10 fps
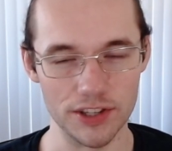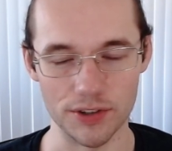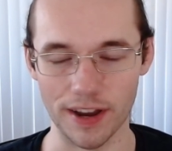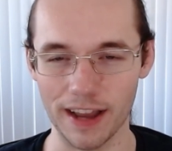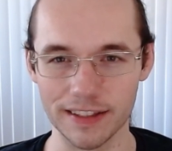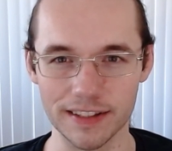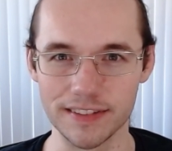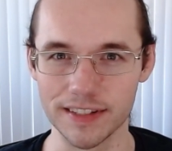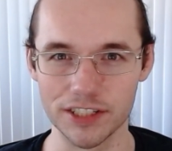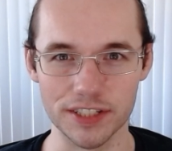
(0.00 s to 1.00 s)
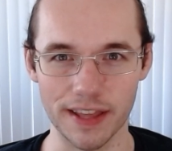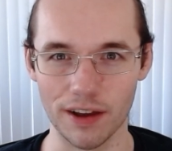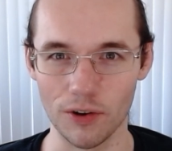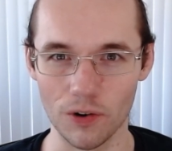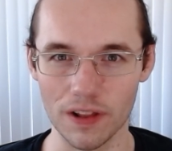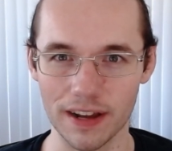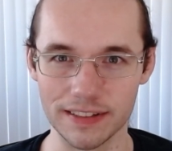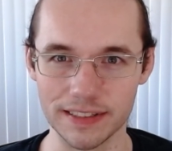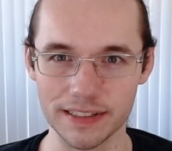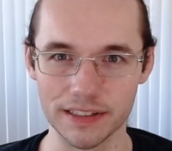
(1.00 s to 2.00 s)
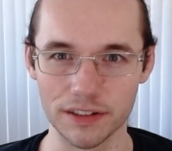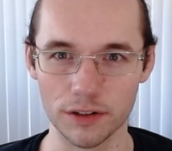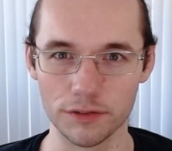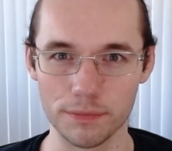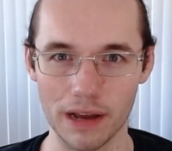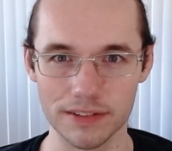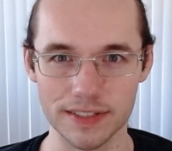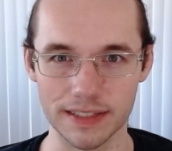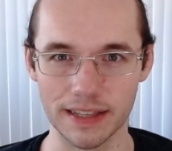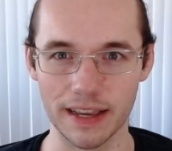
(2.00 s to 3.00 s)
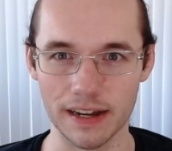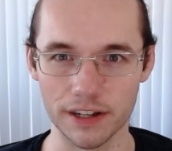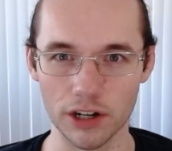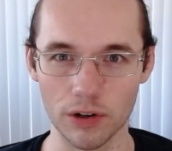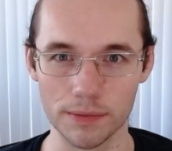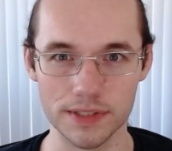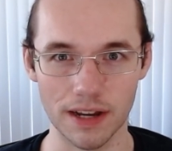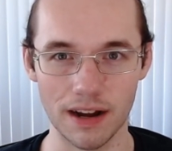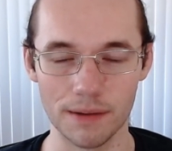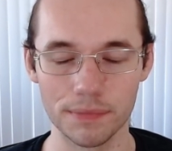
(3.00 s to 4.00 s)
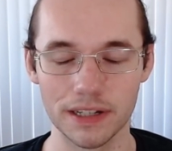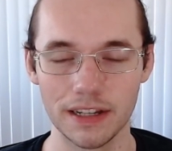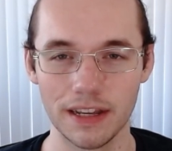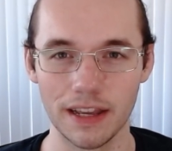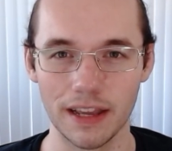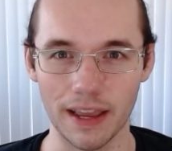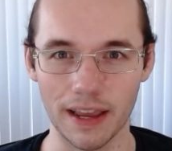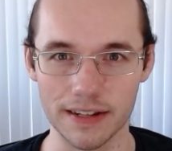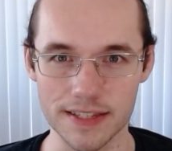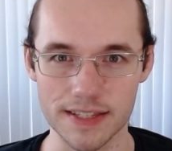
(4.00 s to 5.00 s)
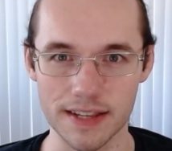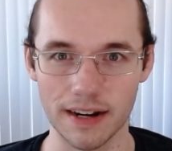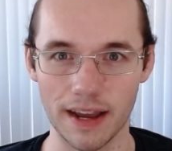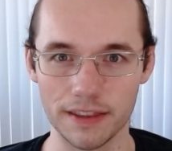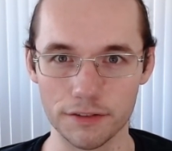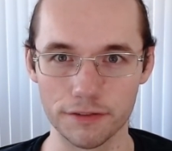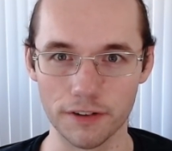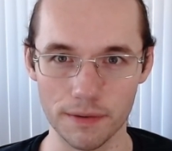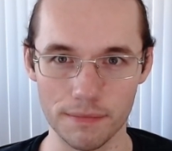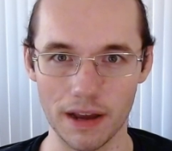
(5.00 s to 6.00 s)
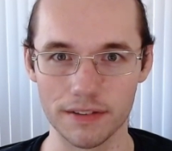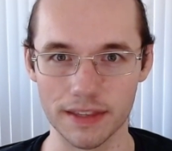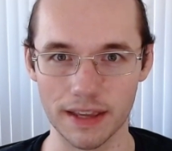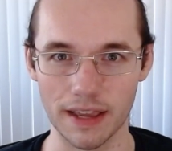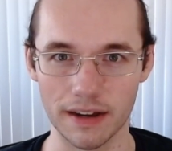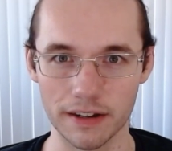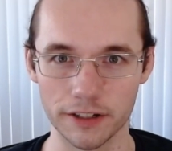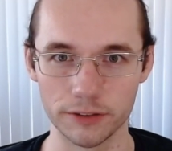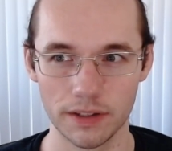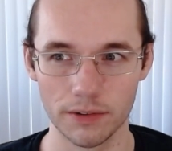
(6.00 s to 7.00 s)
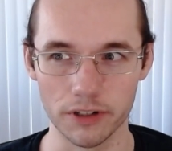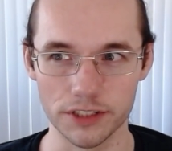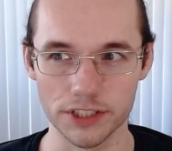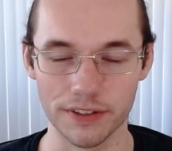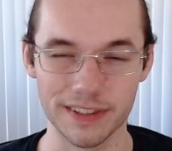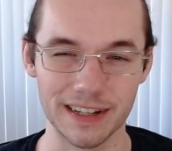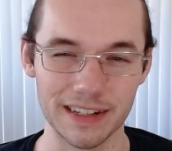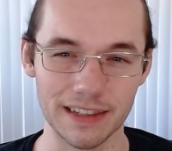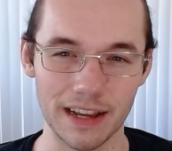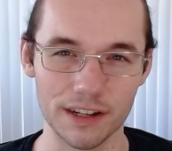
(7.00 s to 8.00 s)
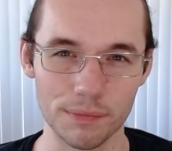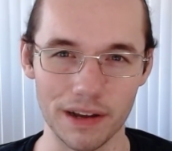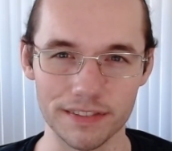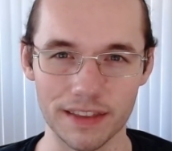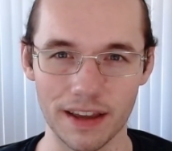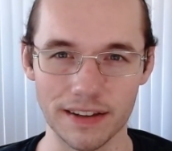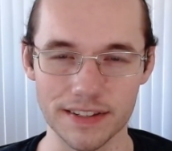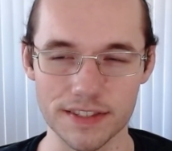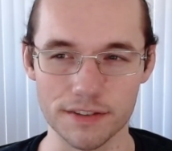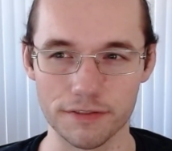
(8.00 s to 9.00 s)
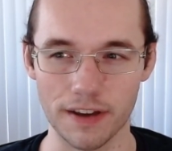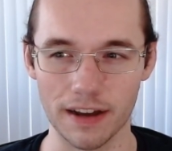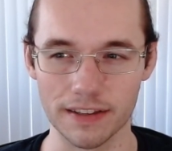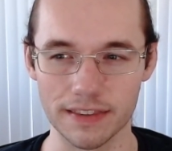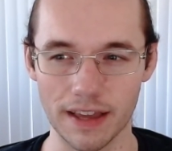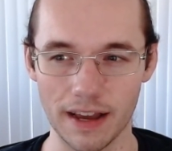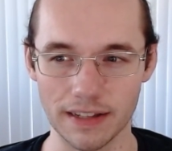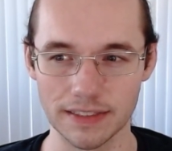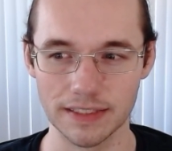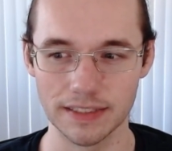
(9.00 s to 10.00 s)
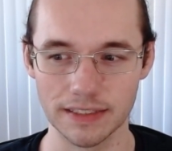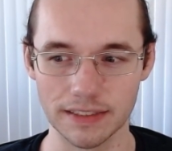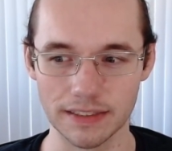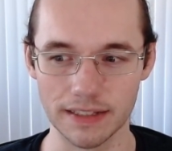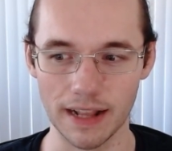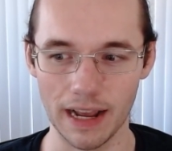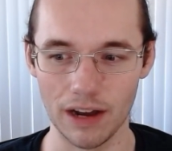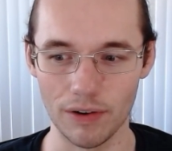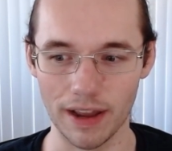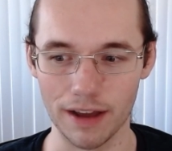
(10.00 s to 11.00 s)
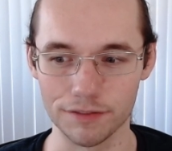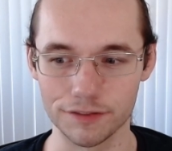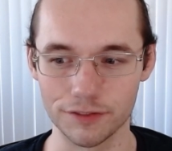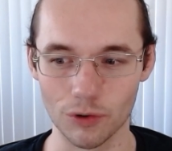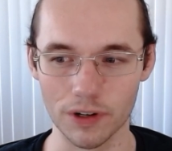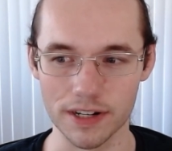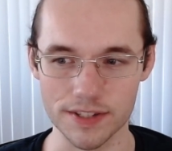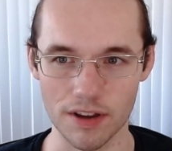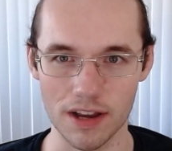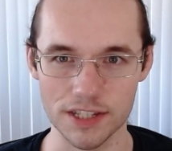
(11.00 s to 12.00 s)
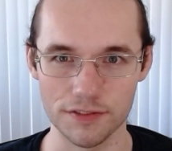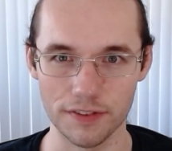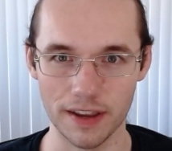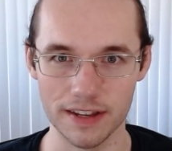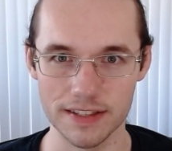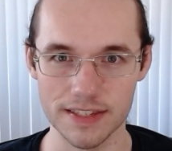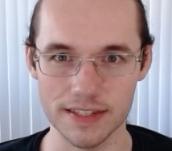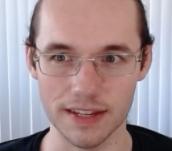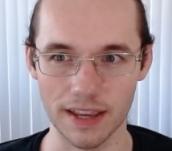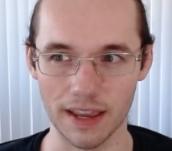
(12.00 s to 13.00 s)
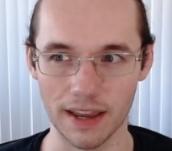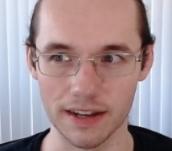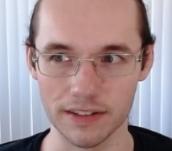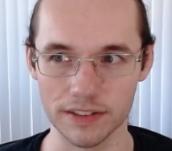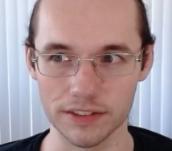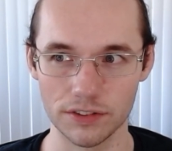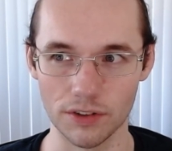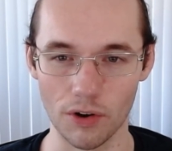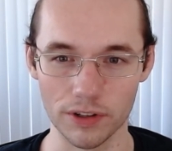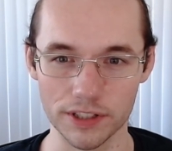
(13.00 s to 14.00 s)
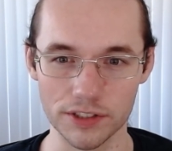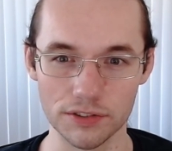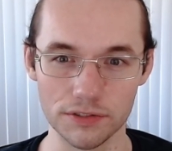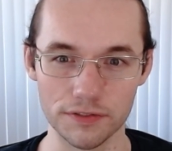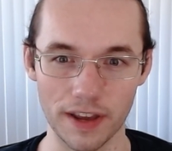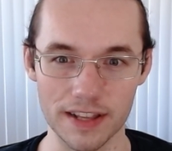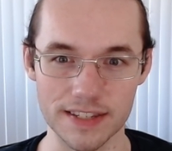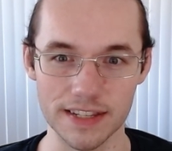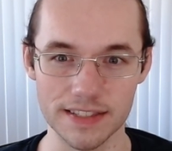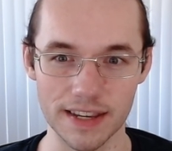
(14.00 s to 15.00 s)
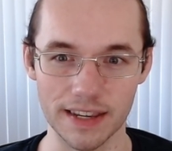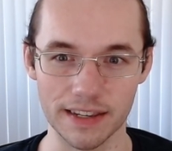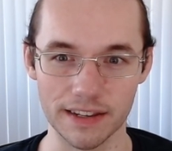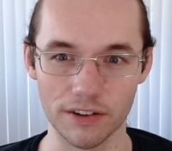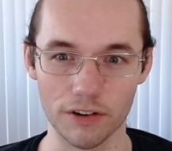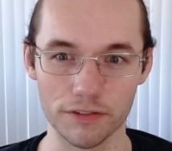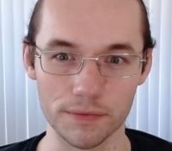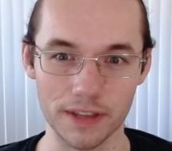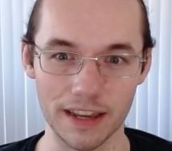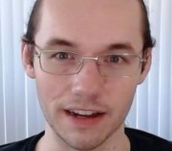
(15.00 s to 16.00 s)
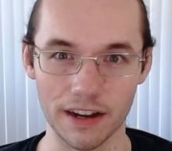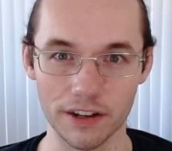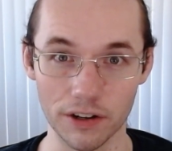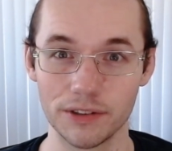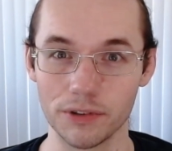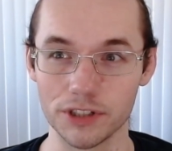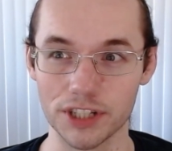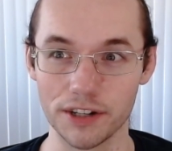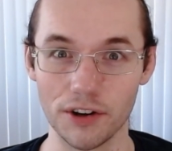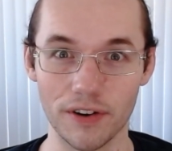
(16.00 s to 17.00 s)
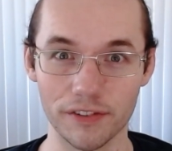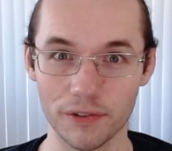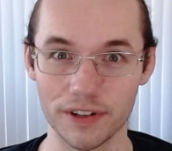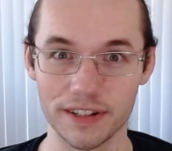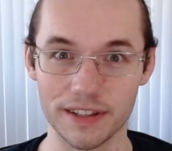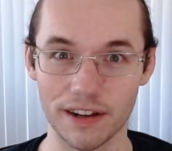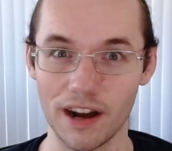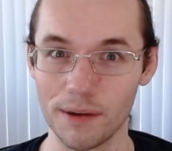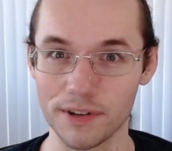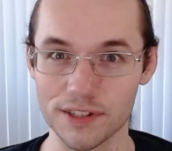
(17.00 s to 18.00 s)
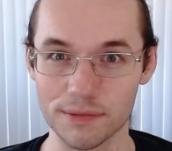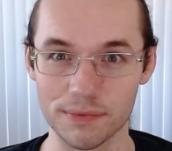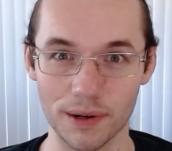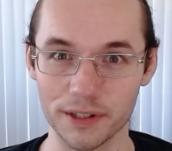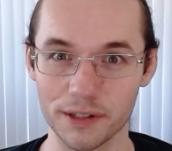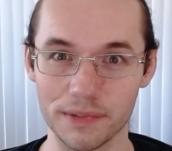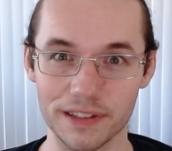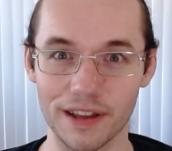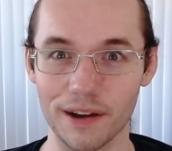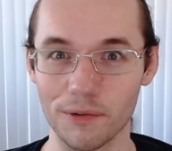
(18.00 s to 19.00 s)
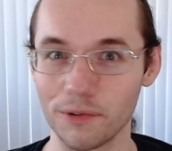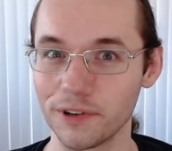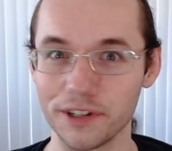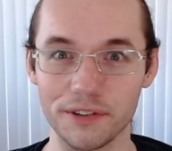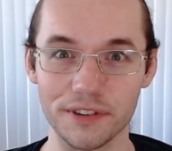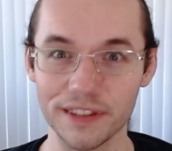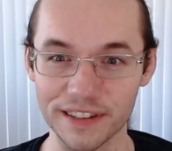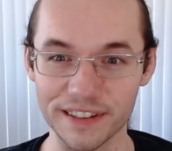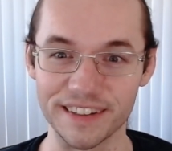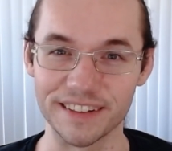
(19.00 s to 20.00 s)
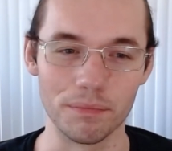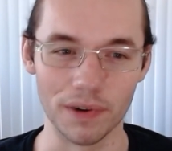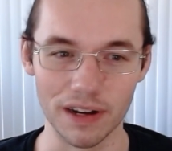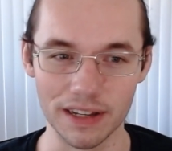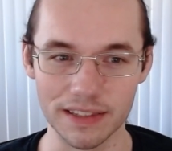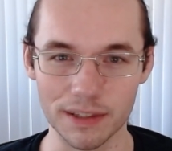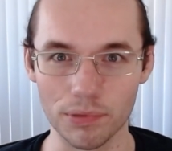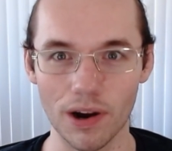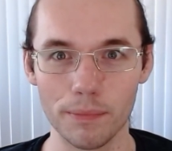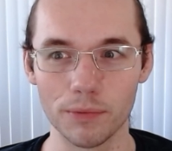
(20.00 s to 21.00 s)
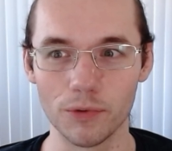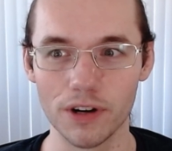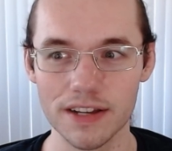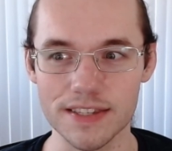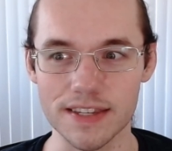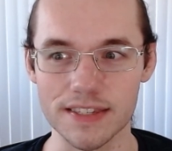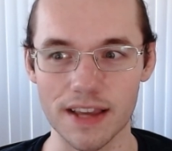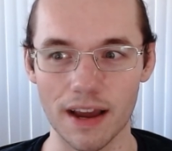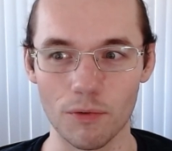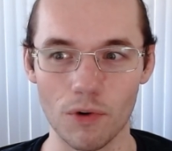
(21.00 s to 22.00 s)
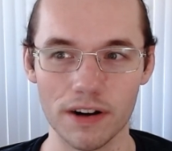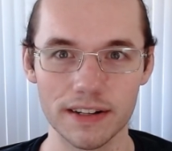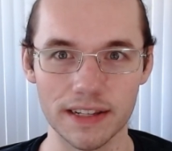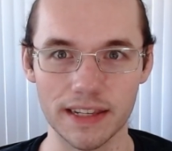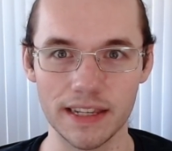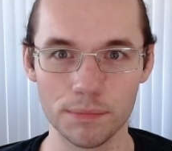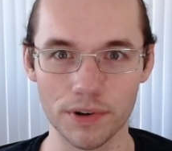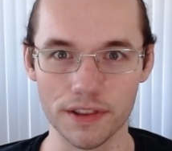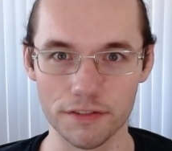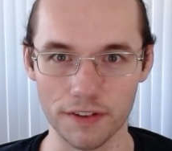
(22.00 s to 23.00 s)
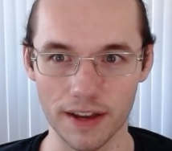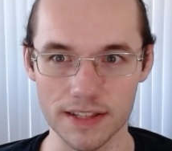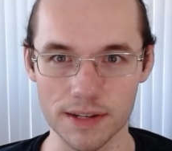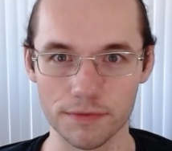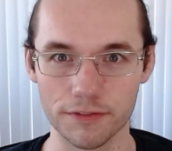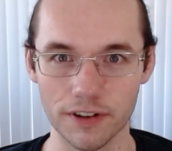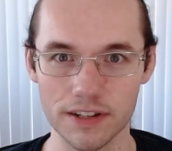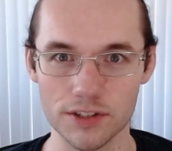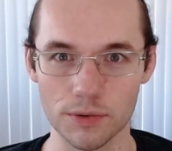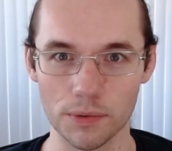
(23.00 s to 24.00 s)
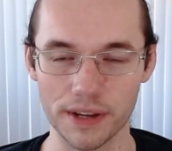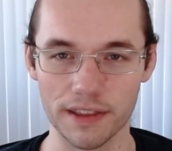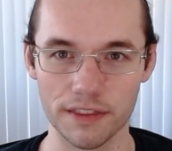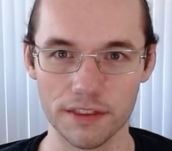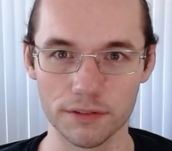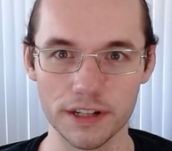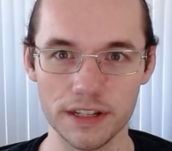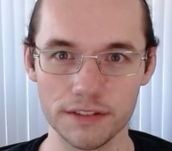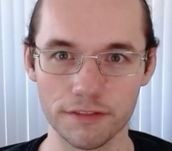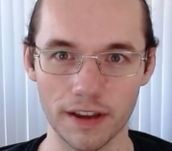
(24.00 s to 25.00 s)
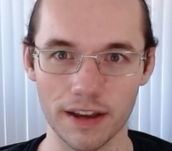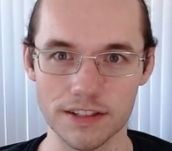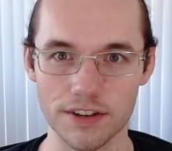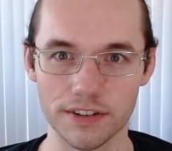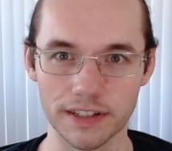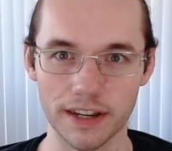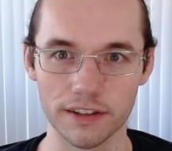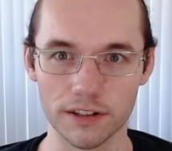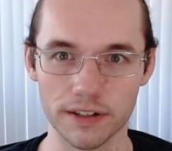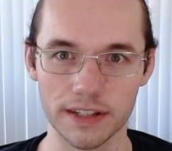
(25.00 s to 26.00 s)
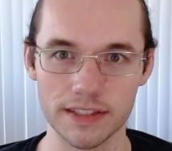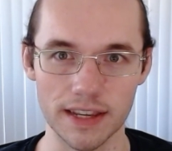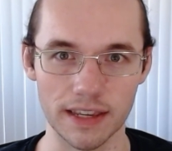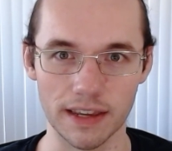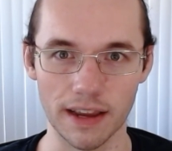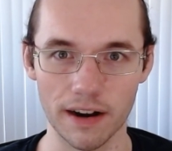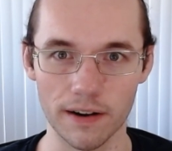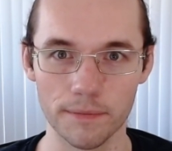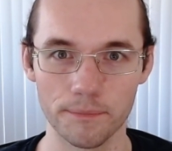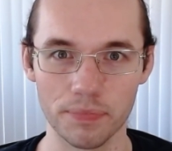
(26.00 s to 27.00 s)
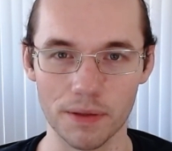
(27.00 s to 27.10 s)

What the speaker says: So I had to ditch that whole idea of mounting the AIO up top And instead I had to front mount the AIO, which the only thing I didn't like about that is the fact that now I have 4 exhaust fans and the only 2 fans intaking are from the AIO, which I know everyone in the comments are probably going to be like, what are you thinking? But the problem is I wanted to keep one of the fans up front to where we had 3 fans altogether intaking air.